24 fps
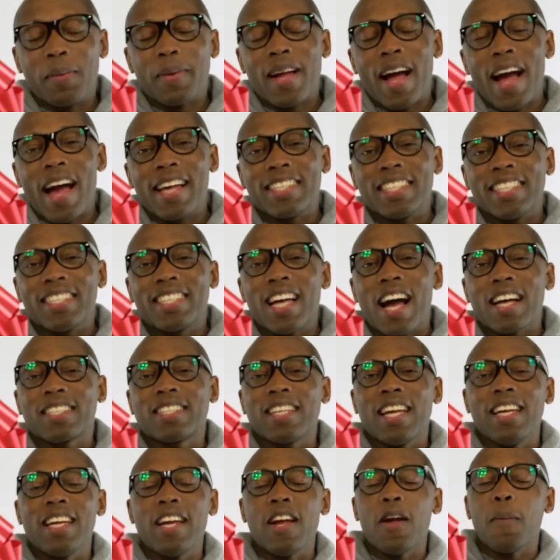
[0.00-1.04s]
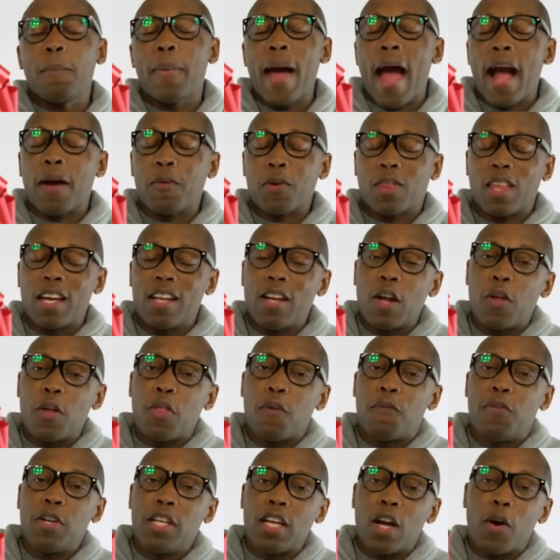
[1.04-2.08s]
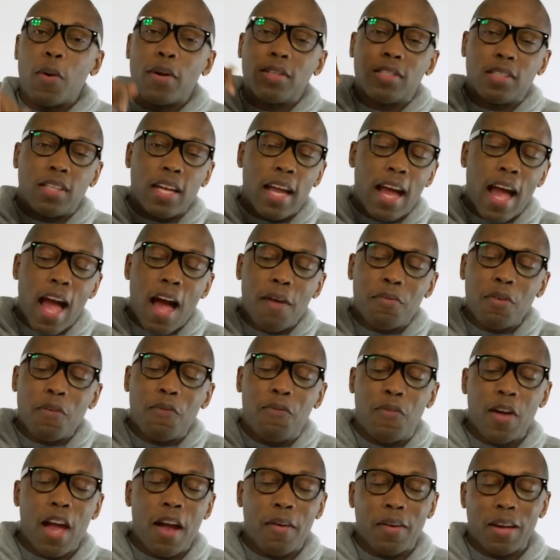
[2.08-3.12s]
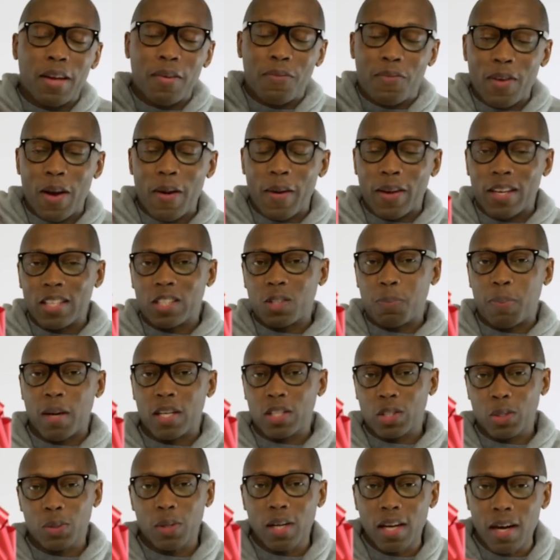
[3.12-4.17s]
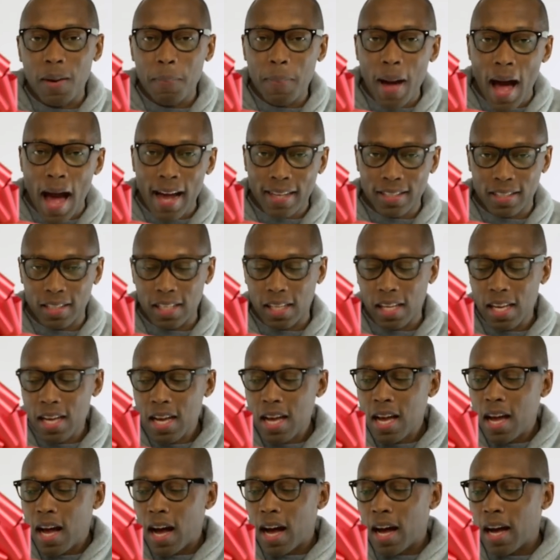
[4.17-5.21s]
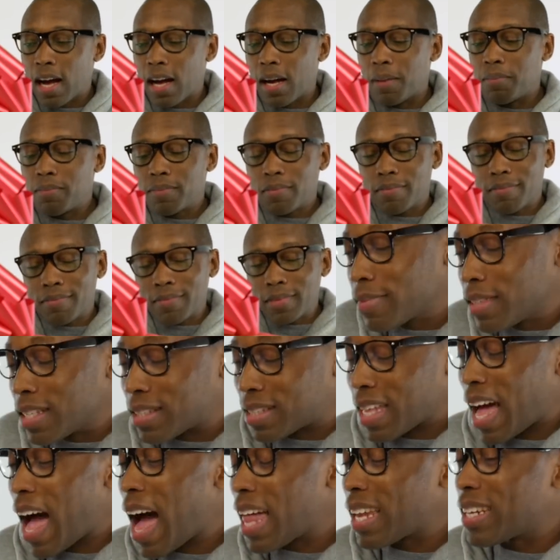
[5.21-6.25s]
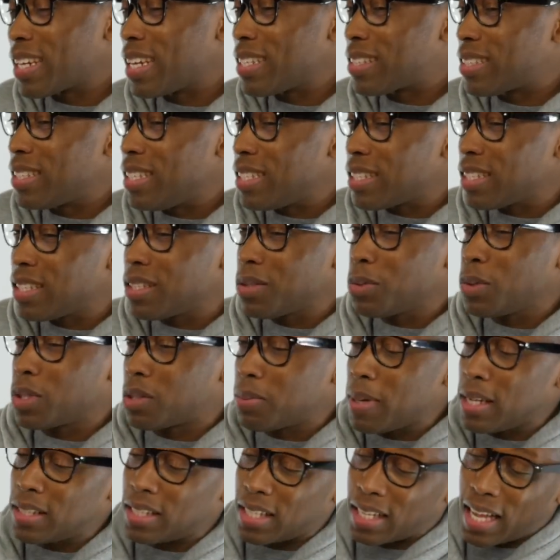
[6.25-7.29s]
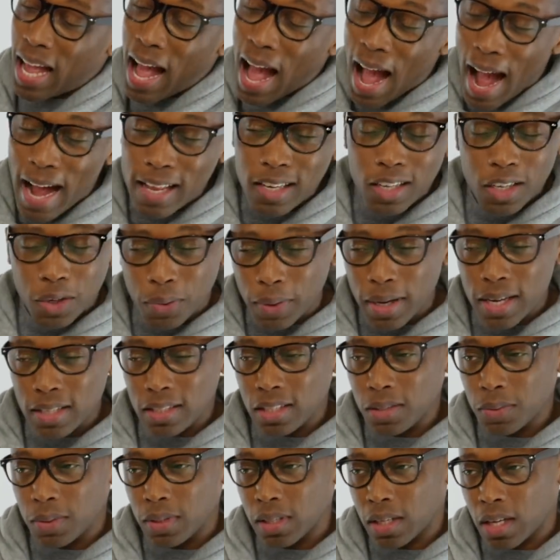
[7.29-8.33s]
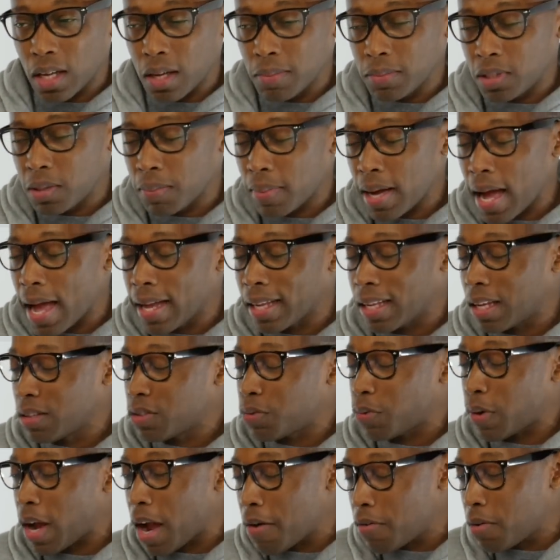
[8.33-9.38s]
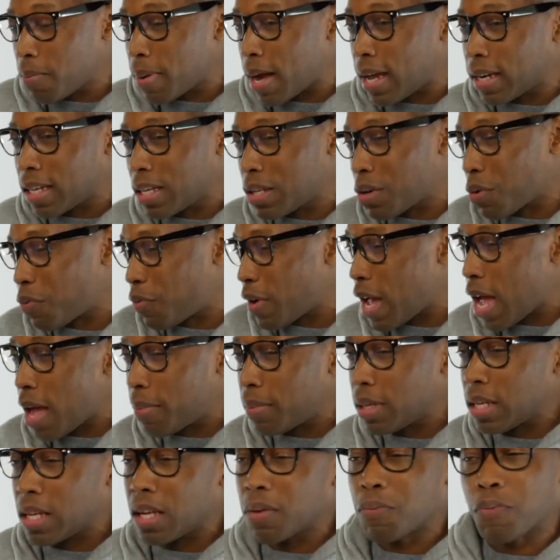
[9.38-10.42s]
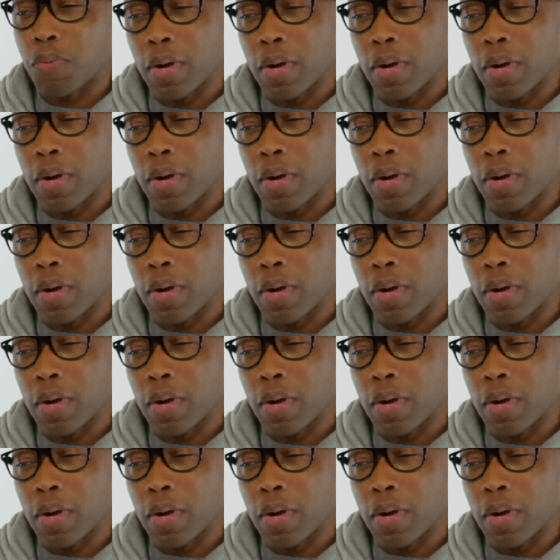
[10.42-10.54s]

What up guys, Jacques Slade here, back with another video, and today I have a very, very special uh, unboxing. Um, it's the holiday season, which makes it kind of crazy when it comes to buying gifts for everybody and your family and your